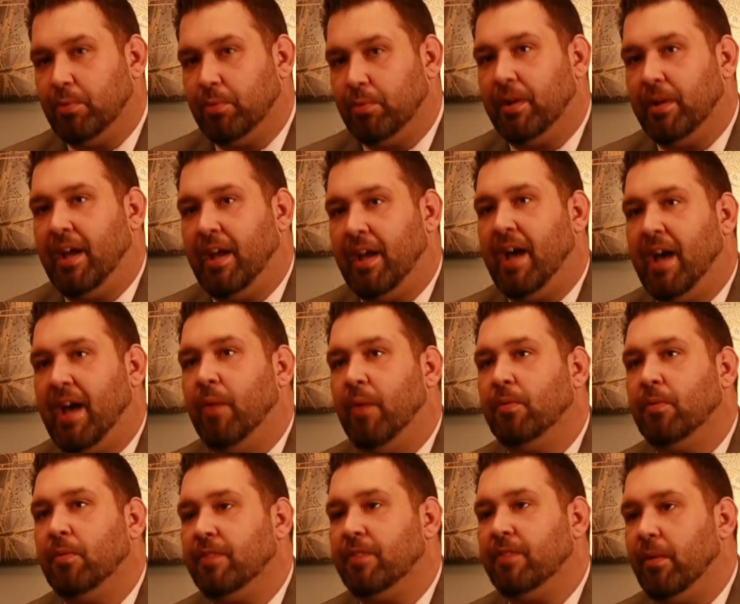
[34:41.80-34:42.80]
working
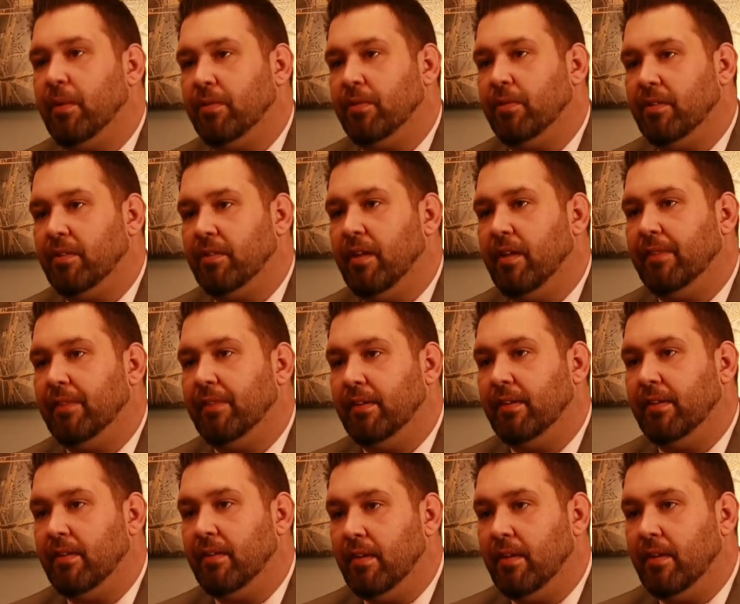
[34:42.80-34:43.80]
hours that I wasn't loving.